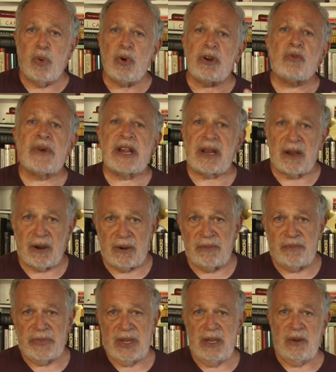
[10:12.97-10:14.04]
Puerto Rico,
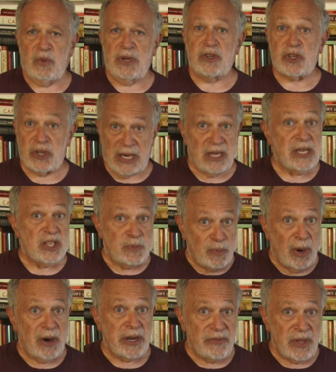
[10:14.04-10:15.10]
which is
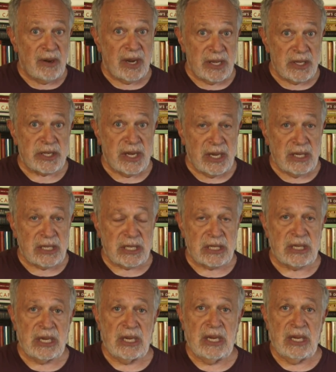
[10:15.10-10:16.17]
part of the United
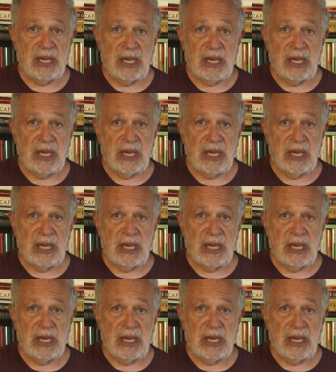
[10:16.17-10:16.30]
States,